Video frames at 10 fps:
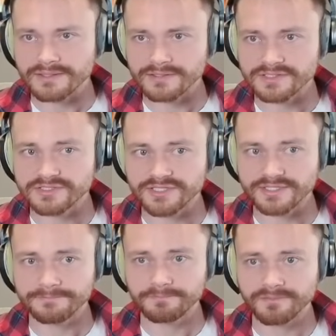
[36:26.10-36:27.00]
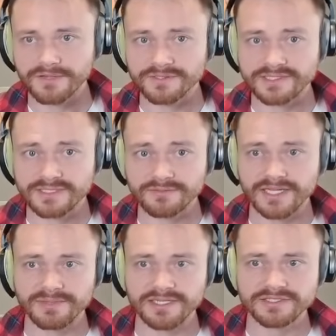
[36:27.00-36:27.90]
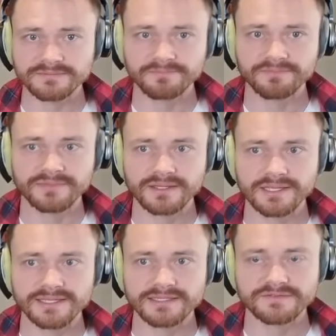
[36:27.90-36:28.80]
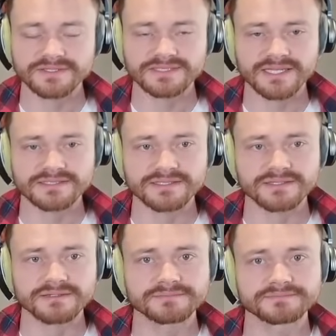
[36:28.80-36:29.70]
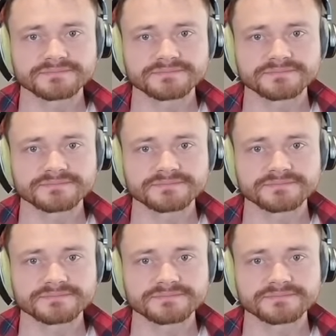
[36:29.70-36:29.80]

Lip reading: There's a Djinn. If we see the reanimation, again, that's fantastic.